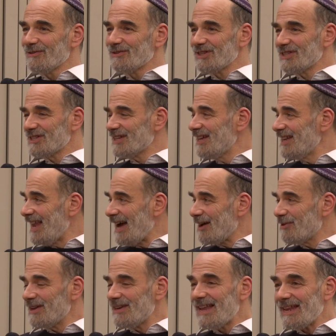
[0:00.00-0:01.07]
Just allow
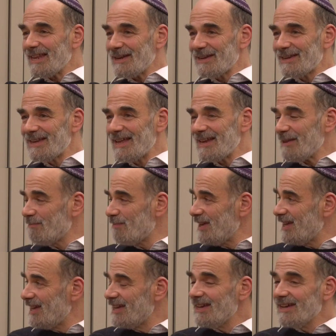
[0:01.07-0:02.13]
it, let it
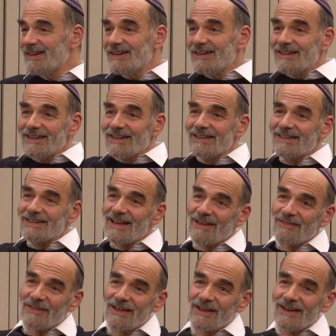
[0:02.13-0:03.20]
be.
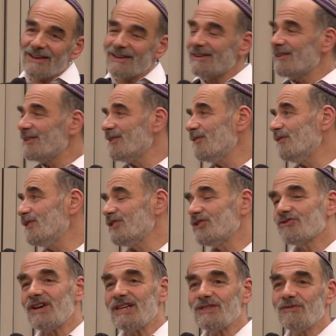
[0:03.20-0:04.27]
Another for
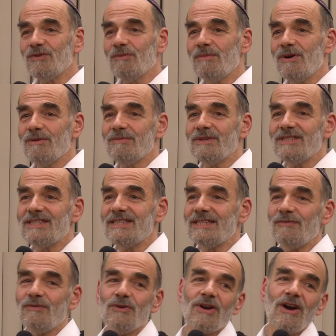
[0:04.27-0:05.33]
stressful moments is,
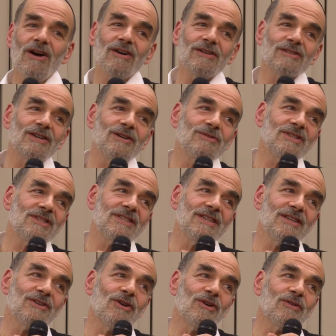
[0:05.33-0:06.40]
if you can't go to
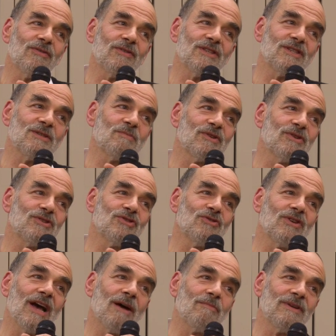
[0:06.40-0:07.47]
synagogue for the
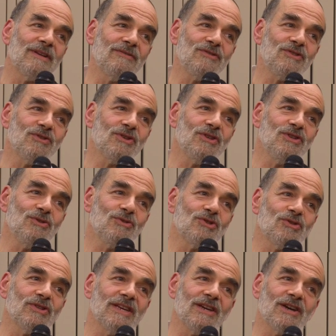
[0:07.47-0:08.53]
spiritual uplift, you can
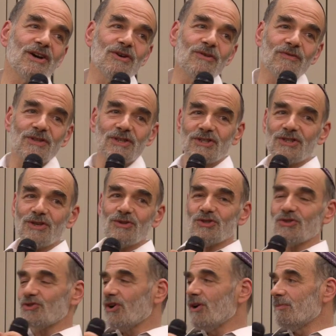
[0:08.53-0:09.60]
usually go for the
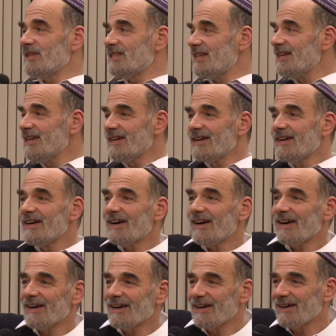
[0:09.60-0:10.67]
social comedy.
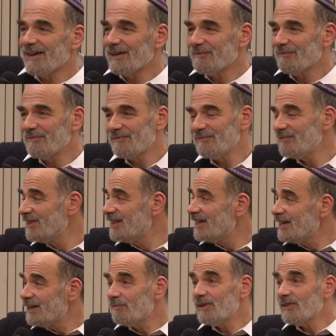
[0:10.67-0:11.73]

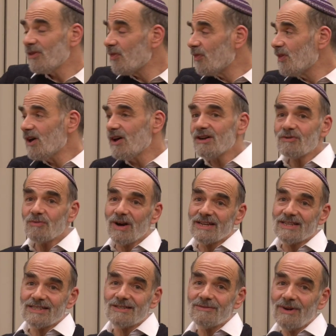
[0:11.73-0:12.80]
But the third one
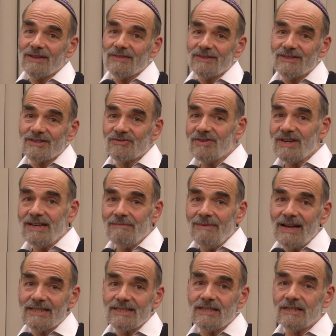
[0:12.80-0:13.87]
is the one that's really
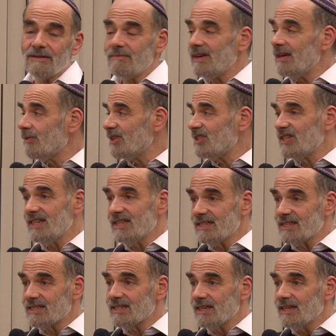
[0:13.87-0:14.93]
mattered to me, which
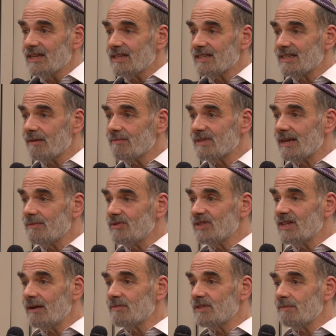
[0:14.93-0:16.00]
is, sometimes you
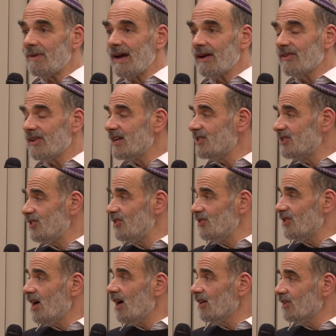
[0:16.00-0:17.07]
come to barriers and
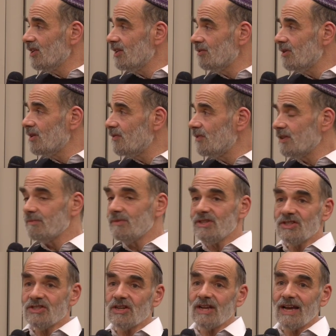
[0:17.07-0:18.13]
you can't go over them and
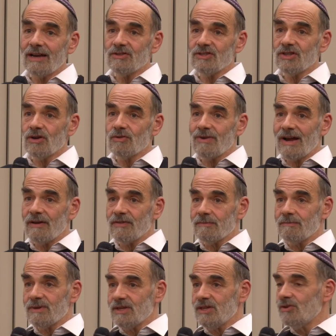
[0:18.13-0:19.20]
you don't know how to go around them,
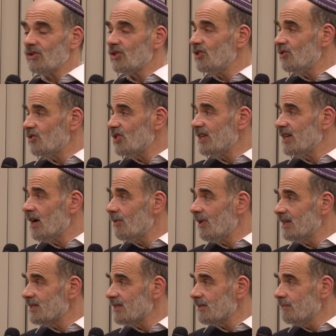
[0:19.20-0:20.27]
but you can usually go
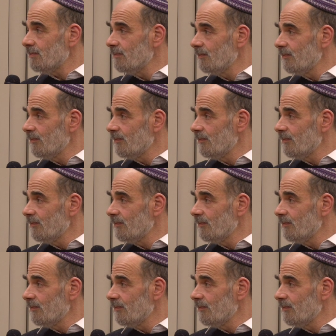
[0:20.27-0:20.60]
under them.